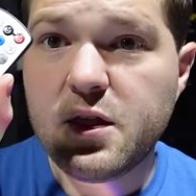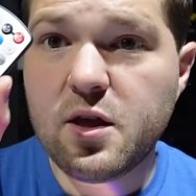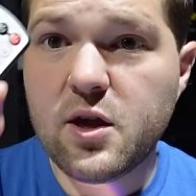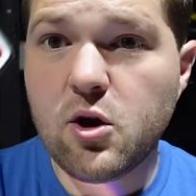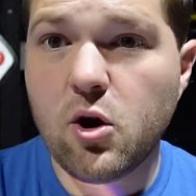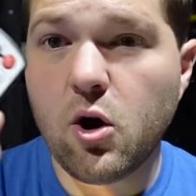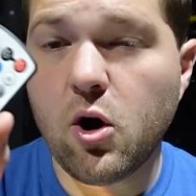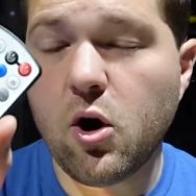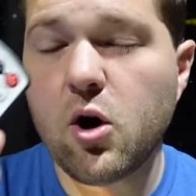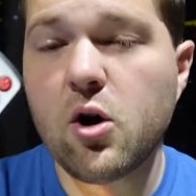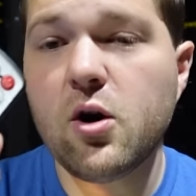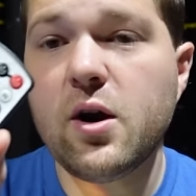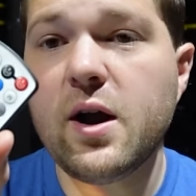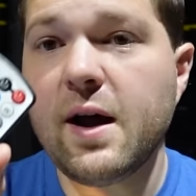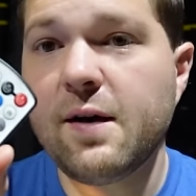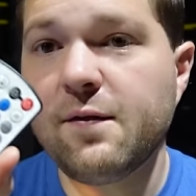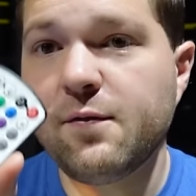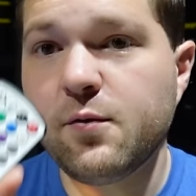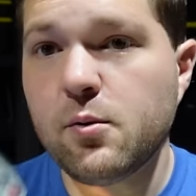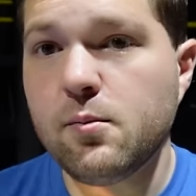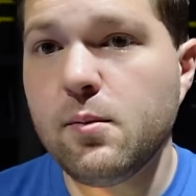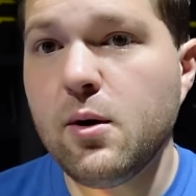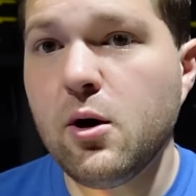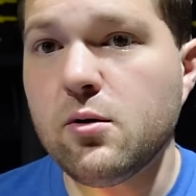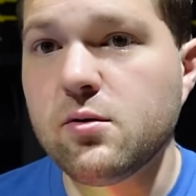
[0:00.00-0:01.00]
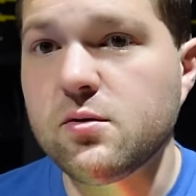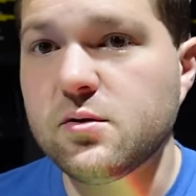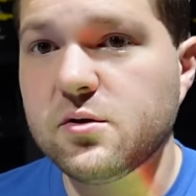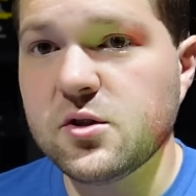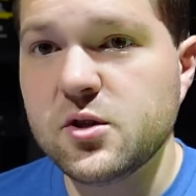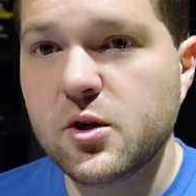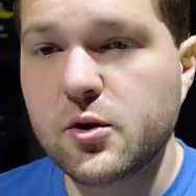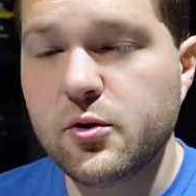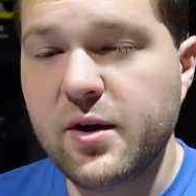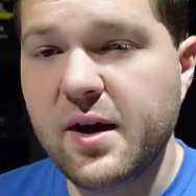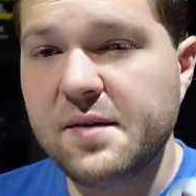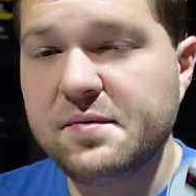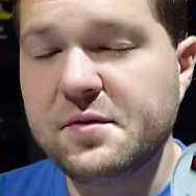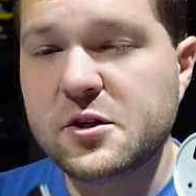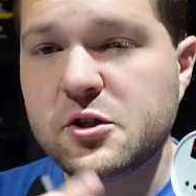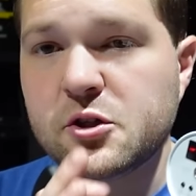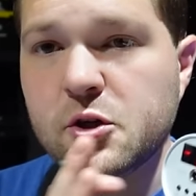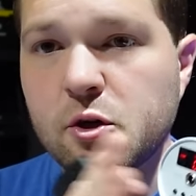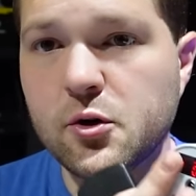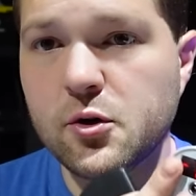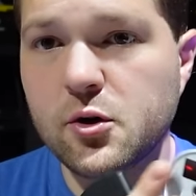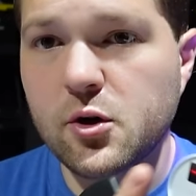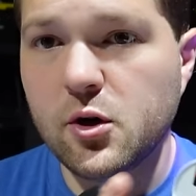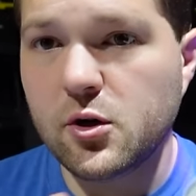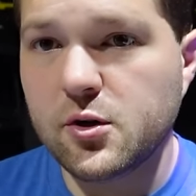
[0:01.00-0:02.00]
the RF remote. So you have to
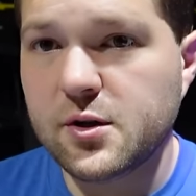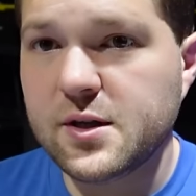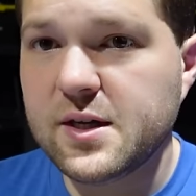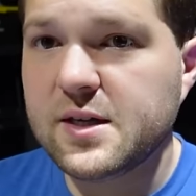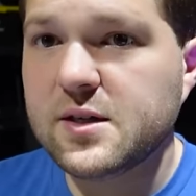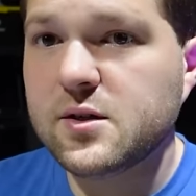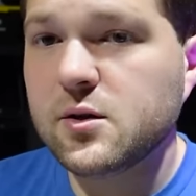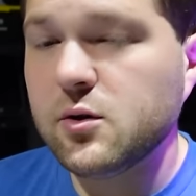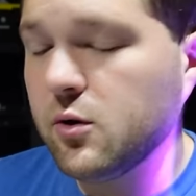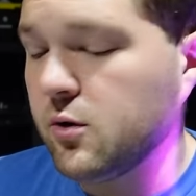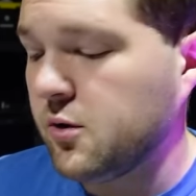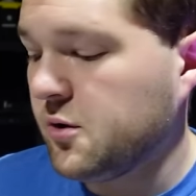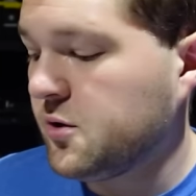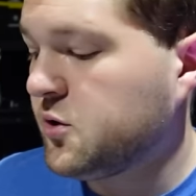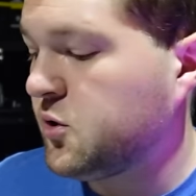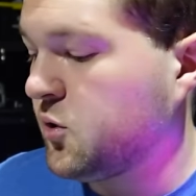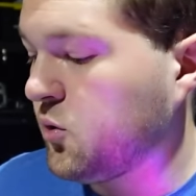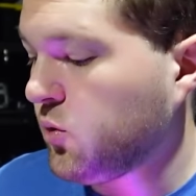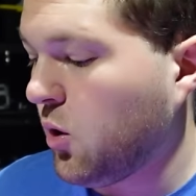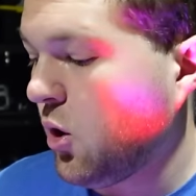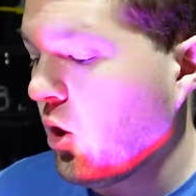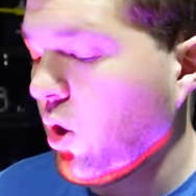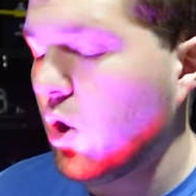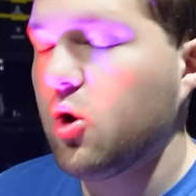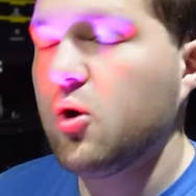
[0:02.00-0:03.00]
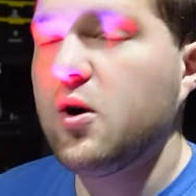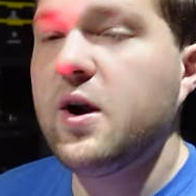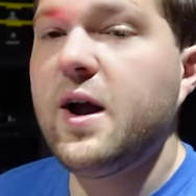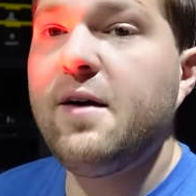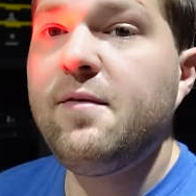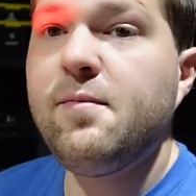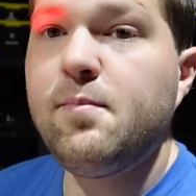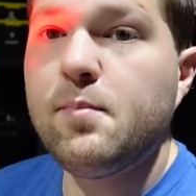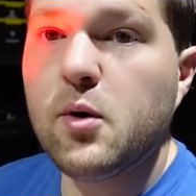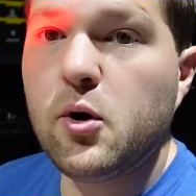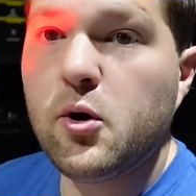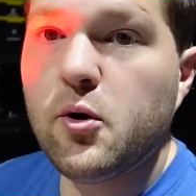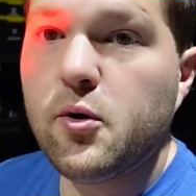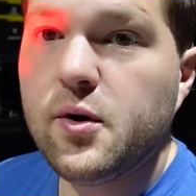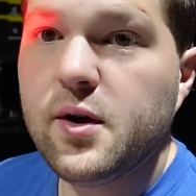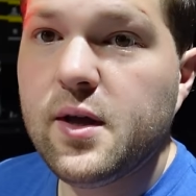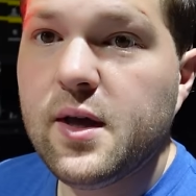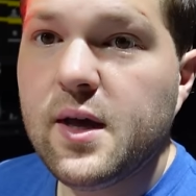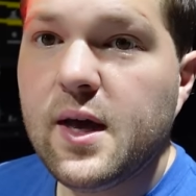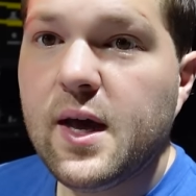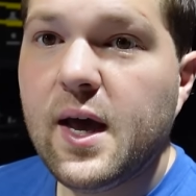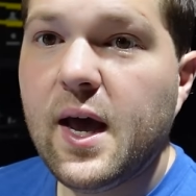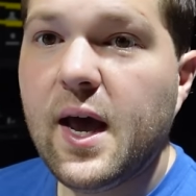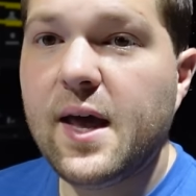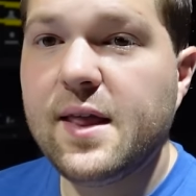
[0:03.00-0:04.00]
turn all these onto RF mode,
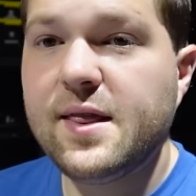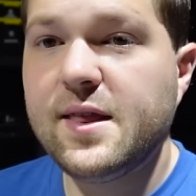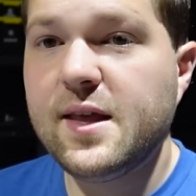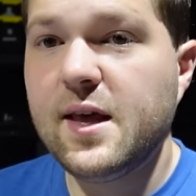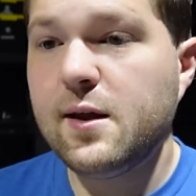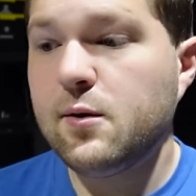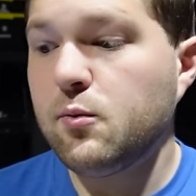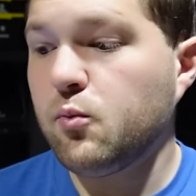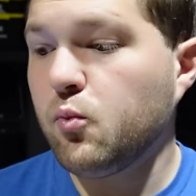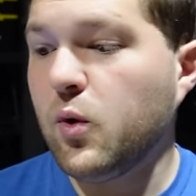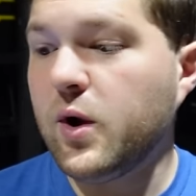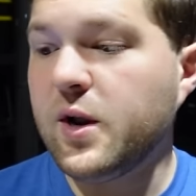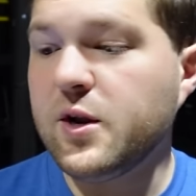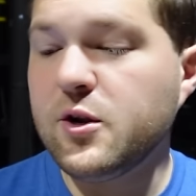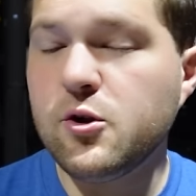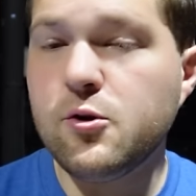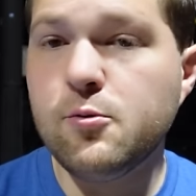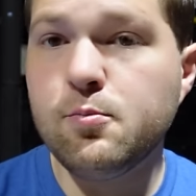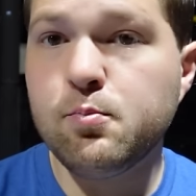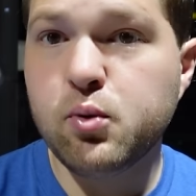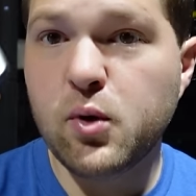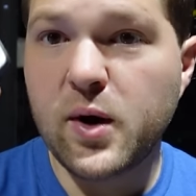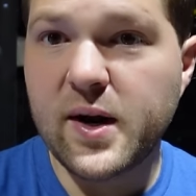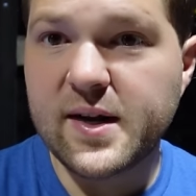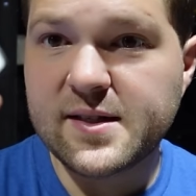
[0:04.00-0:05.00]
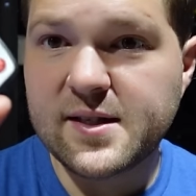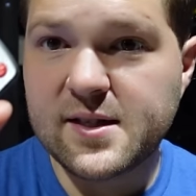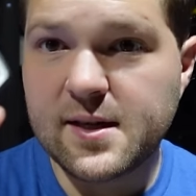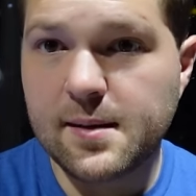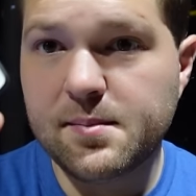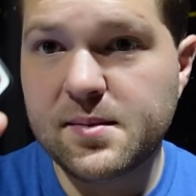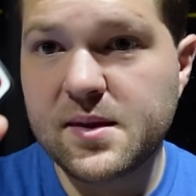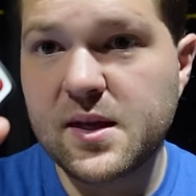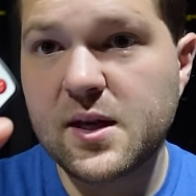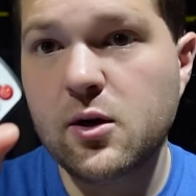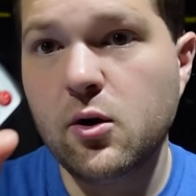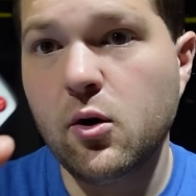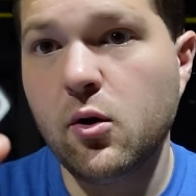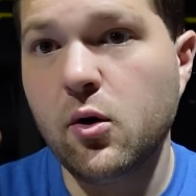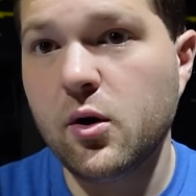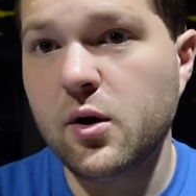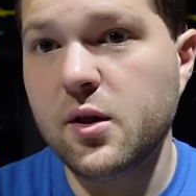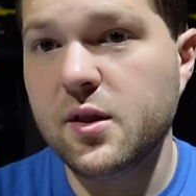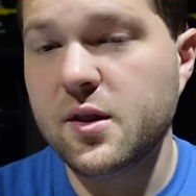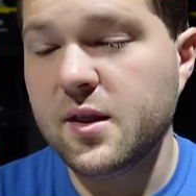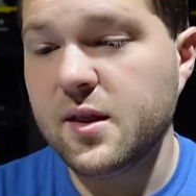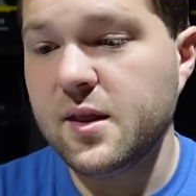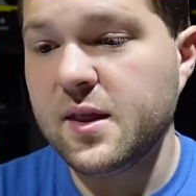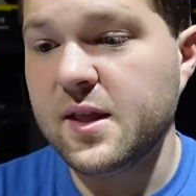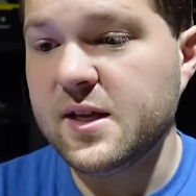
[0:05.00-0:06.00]
and then when you press something
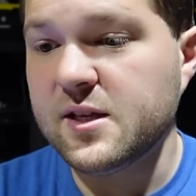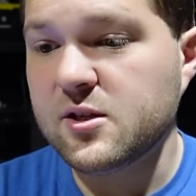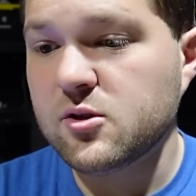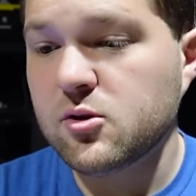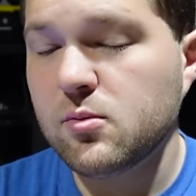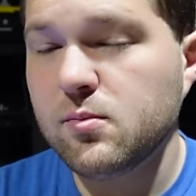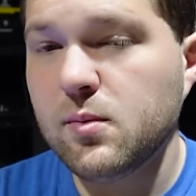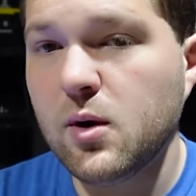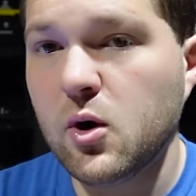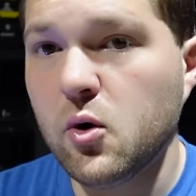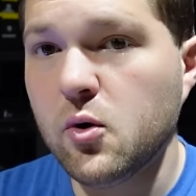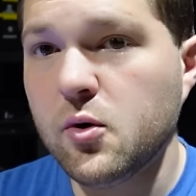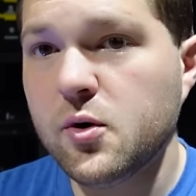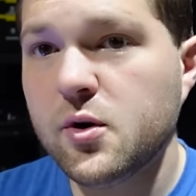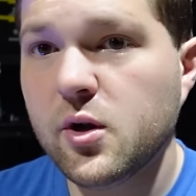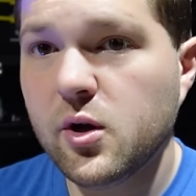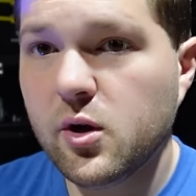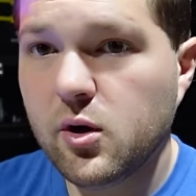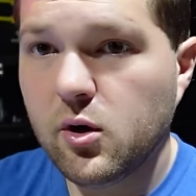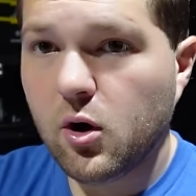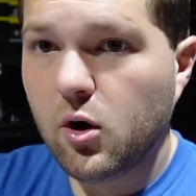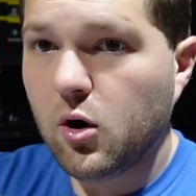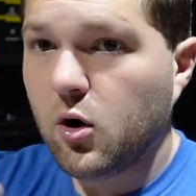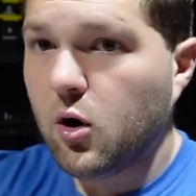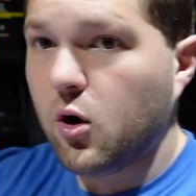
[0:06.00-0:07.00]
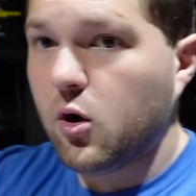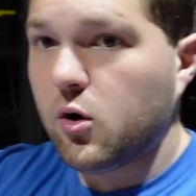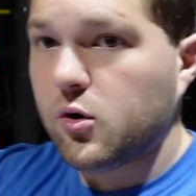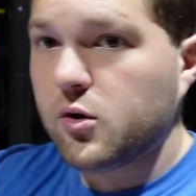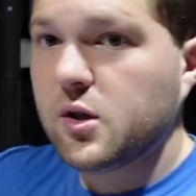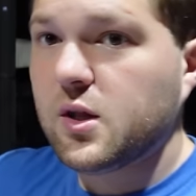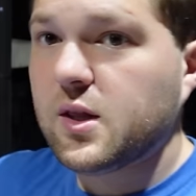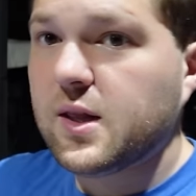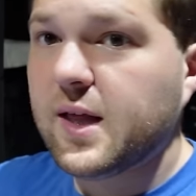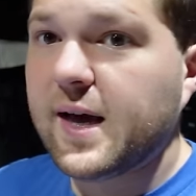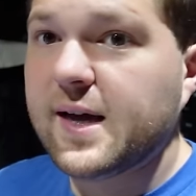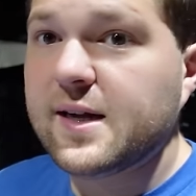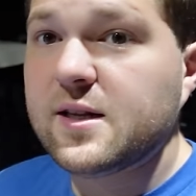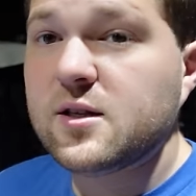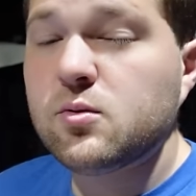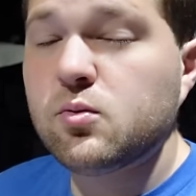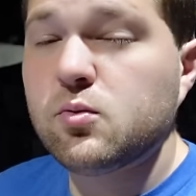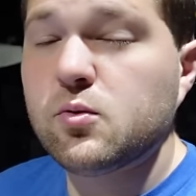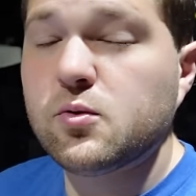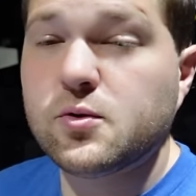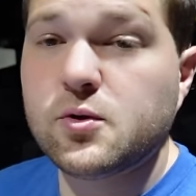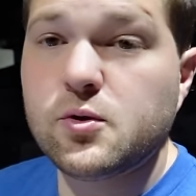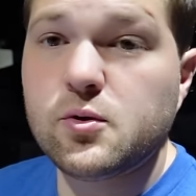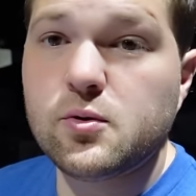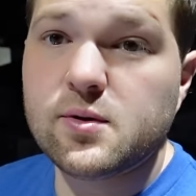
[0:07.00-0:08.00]
on this remote, all the lights
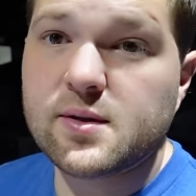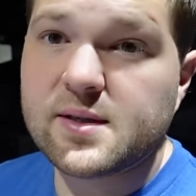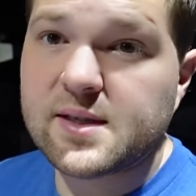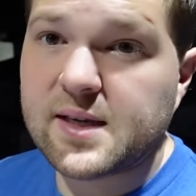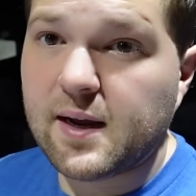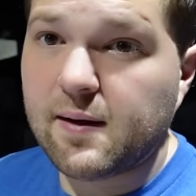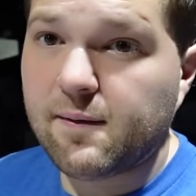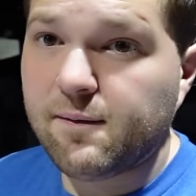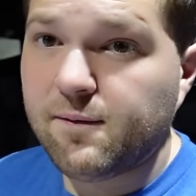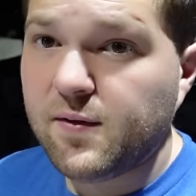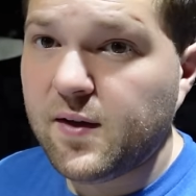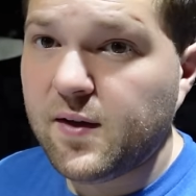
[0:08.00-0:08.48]
will do the same